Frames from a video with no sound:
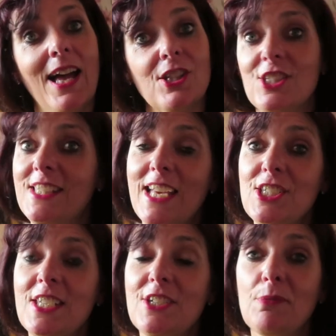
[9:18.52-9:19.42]
And just in
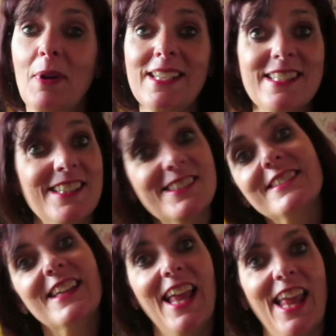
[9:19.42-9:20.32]
case you need a reminder,
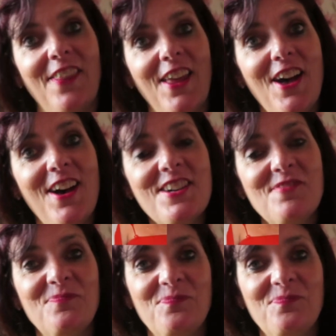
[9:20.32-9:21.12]
here they are.